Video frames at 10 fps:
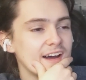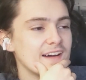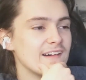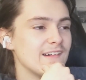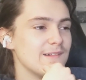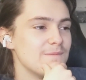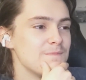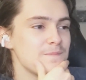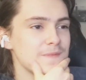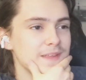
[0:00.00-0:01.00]

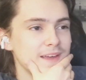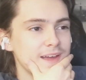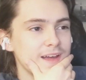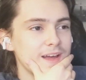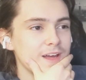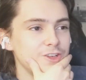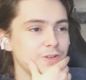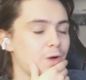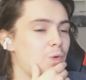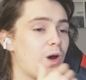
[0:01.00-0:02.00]
Um, you
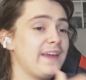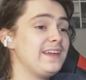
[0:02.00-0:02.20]
know what?